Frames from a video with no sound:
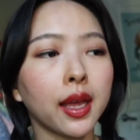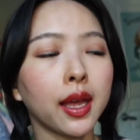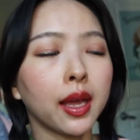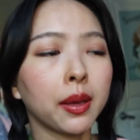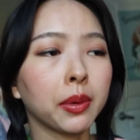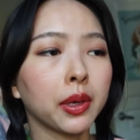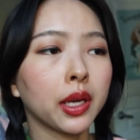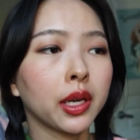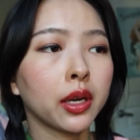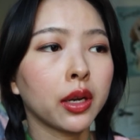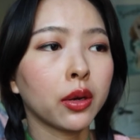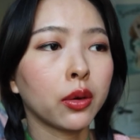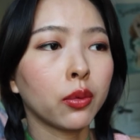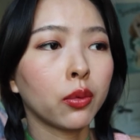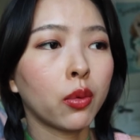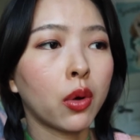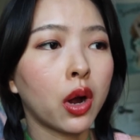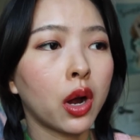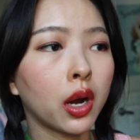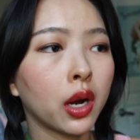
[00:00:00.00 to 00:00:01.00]
I'm gonna
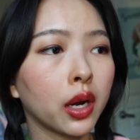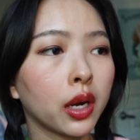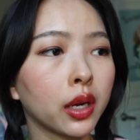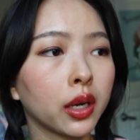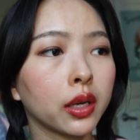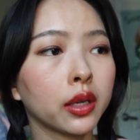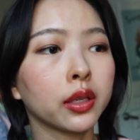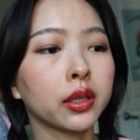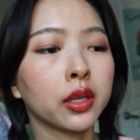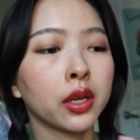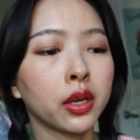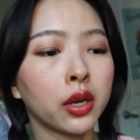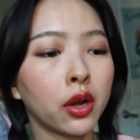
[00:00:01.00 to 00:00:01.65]
walk to